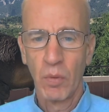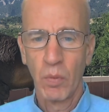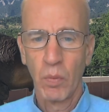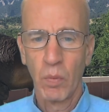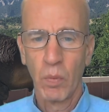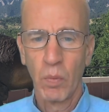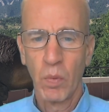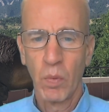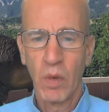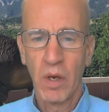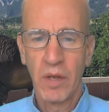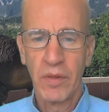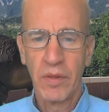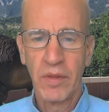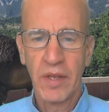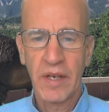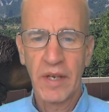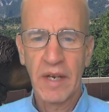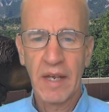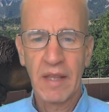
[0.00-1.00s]
One
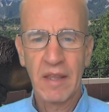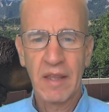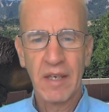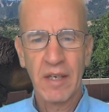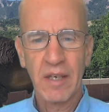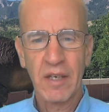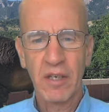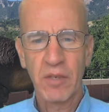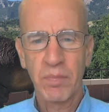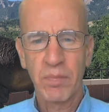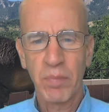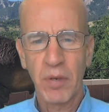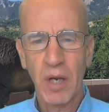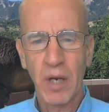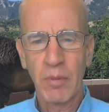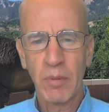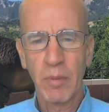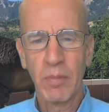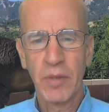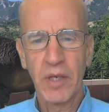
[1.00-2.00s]
that I think is
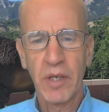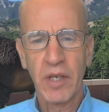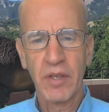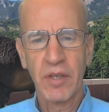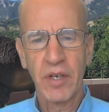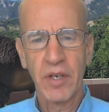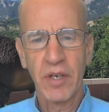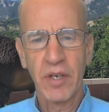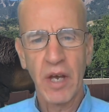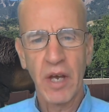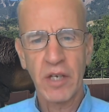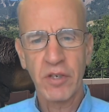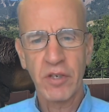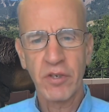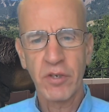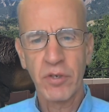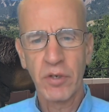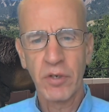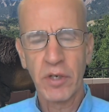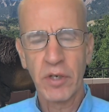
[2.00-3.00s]
probably in the not
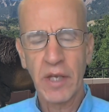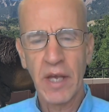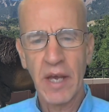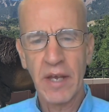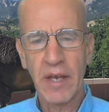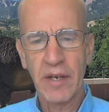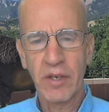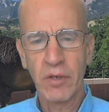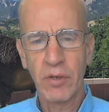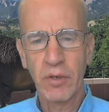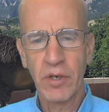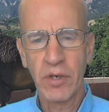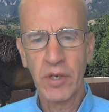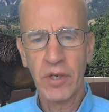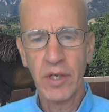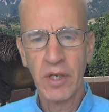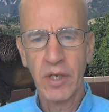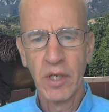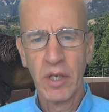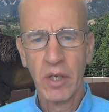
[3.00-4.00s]
sure
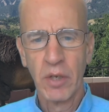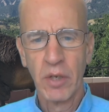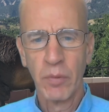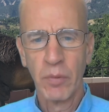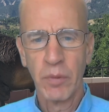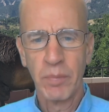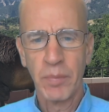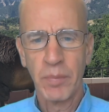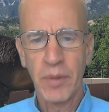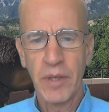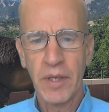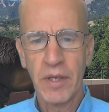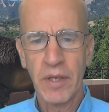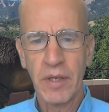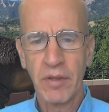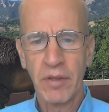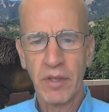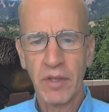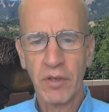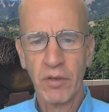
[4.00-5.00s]
category would
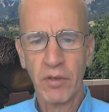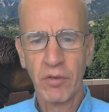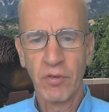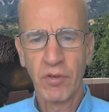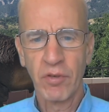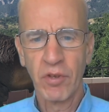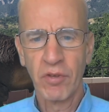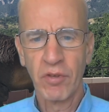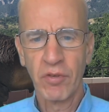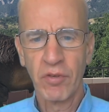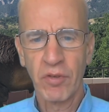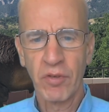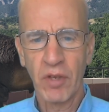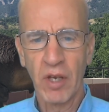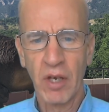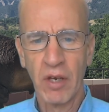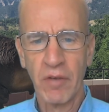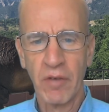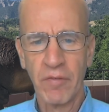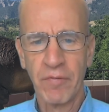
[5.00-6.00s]
be the uses
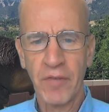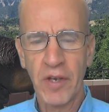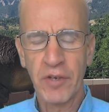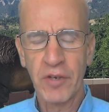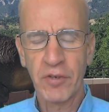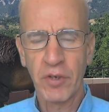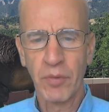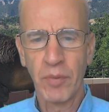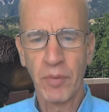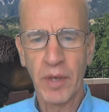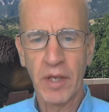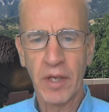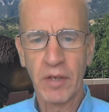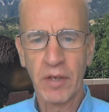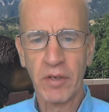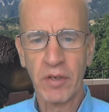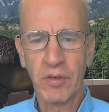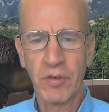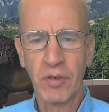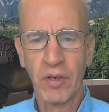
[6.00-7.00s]
of facial
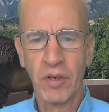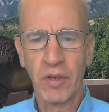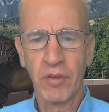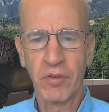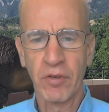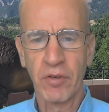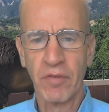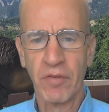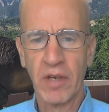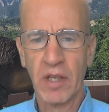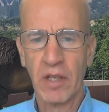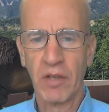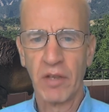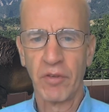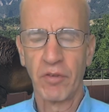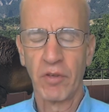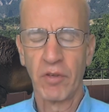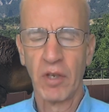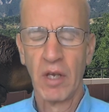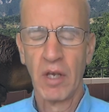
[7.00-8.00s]
recognition and
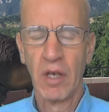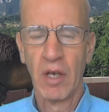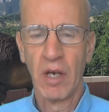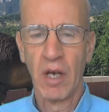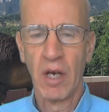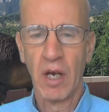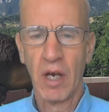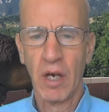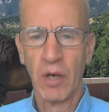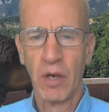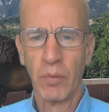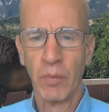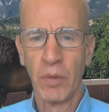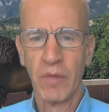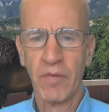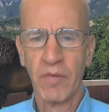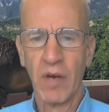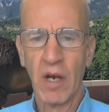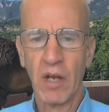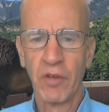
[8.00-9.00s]
surveillance.
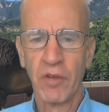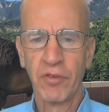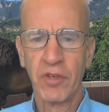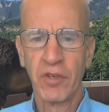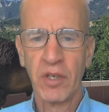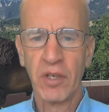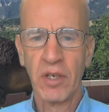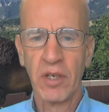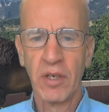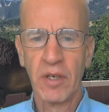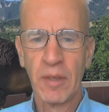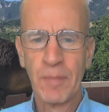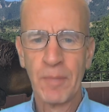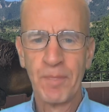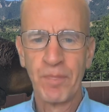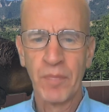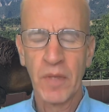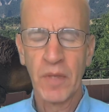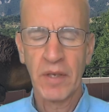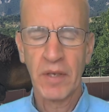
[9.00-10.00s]
We've all seen
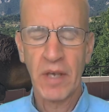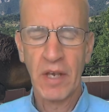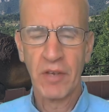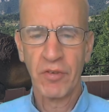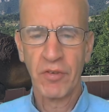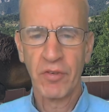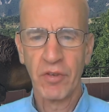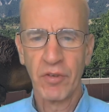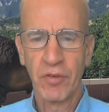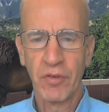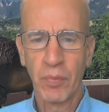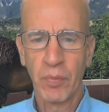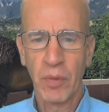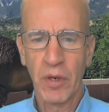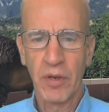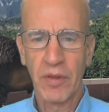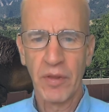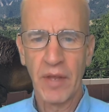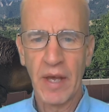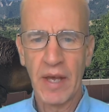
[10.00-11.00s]
cases
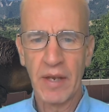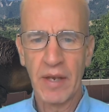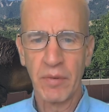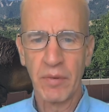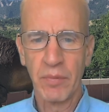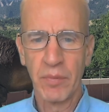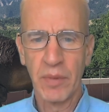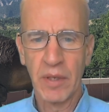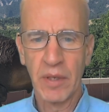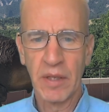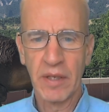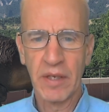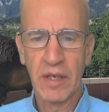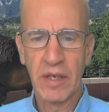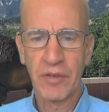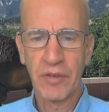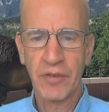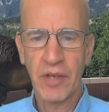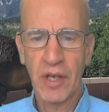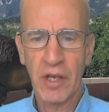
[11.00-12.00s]
where that really
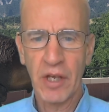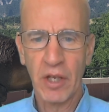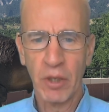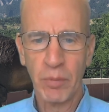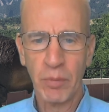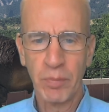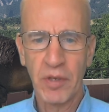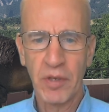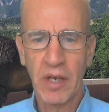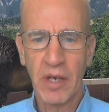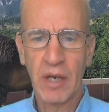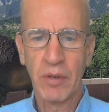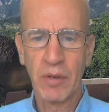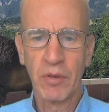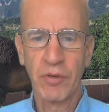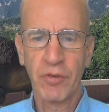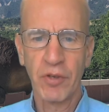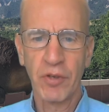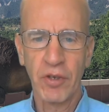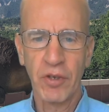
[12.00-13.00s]
has helped
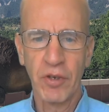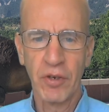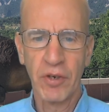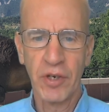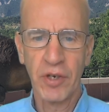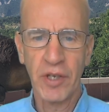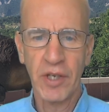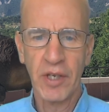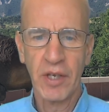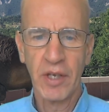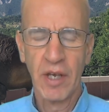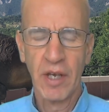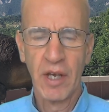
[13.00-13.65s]
our security.